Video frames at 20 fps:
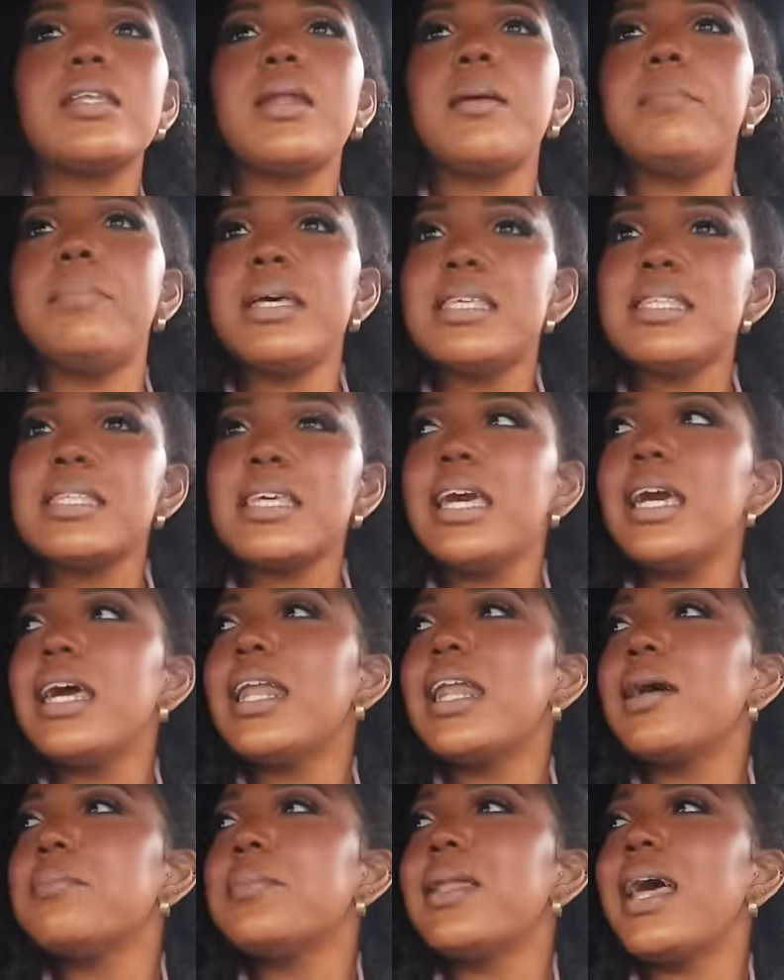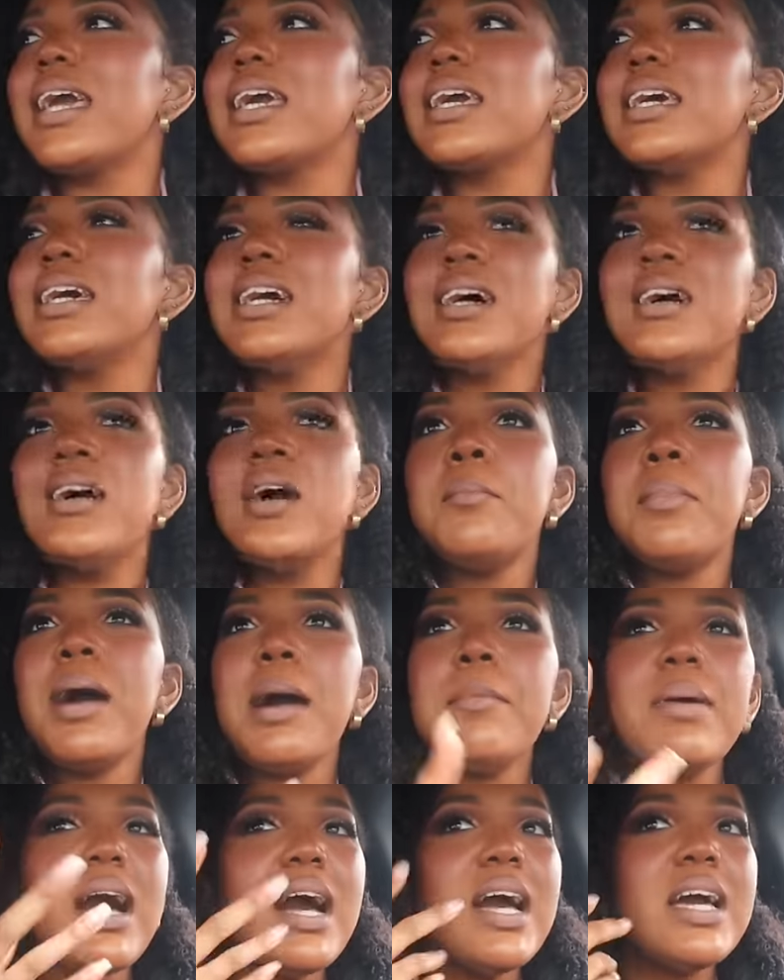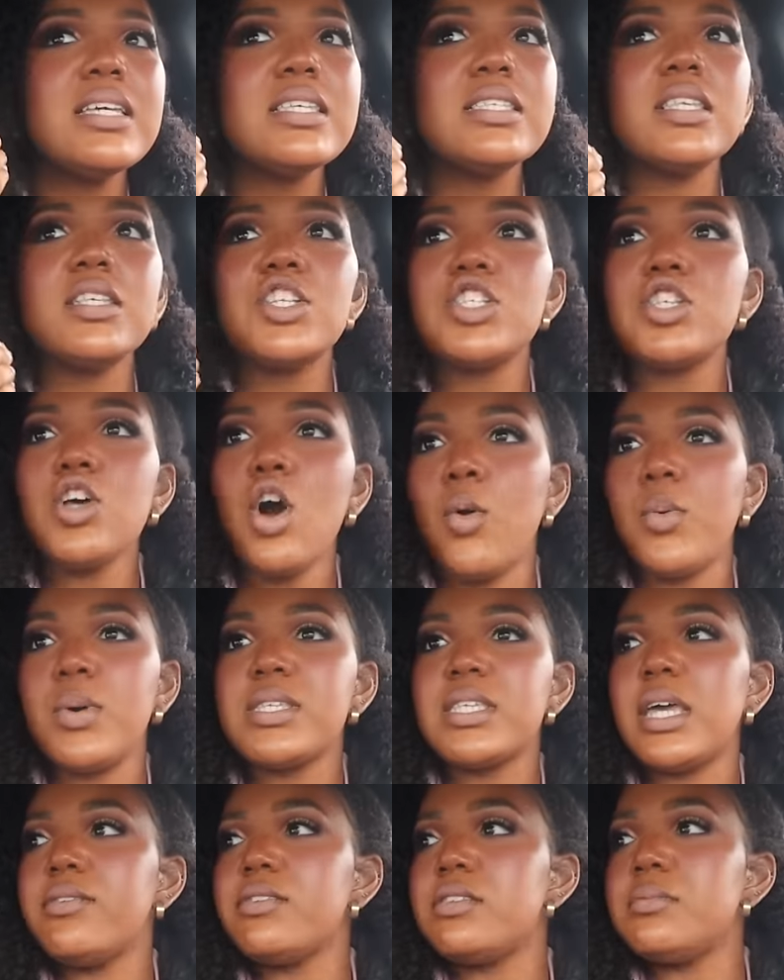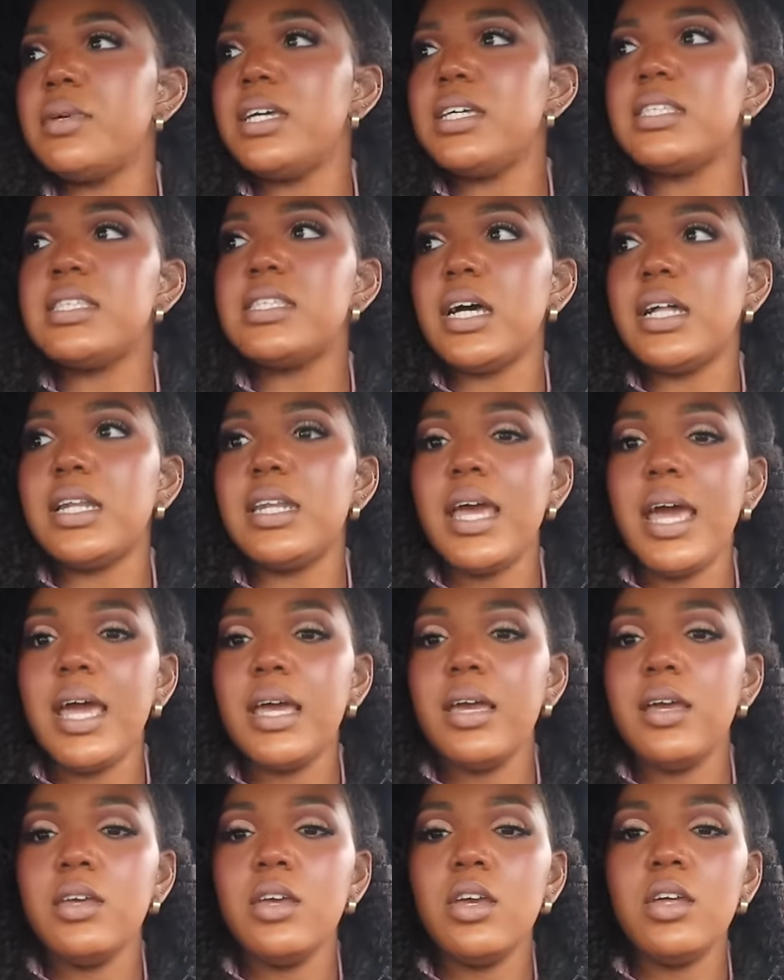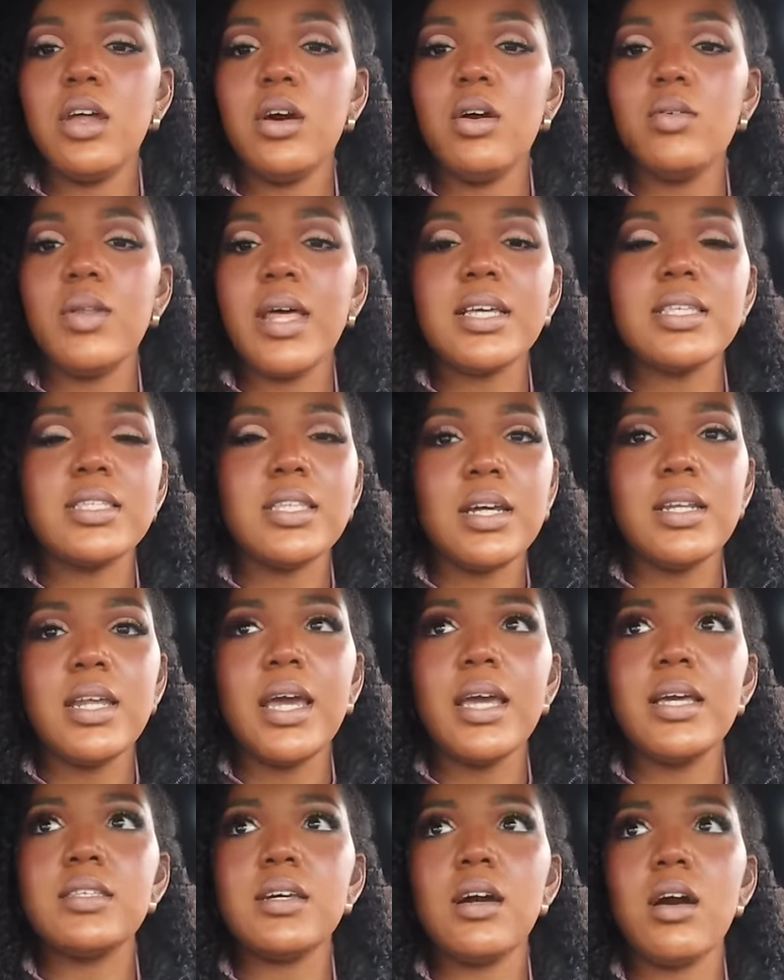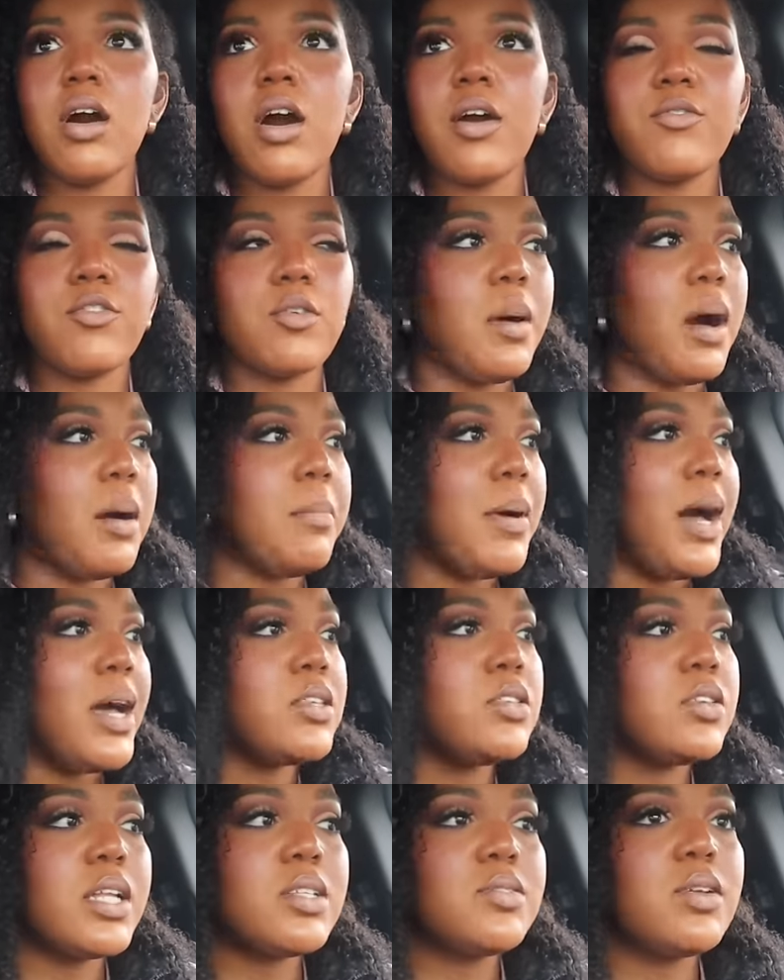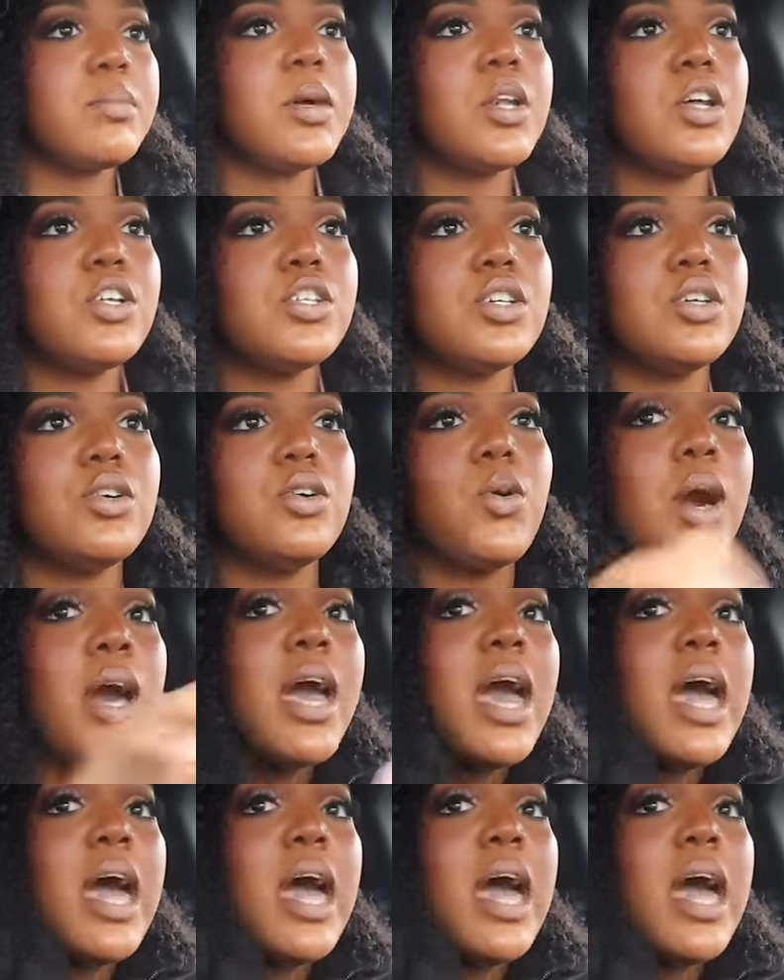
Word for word: and a biscuit. And I'm like, Popeye's just always gives me Sunday, you know, like Sundays are for Popeye's. So that's what I'm gonna do.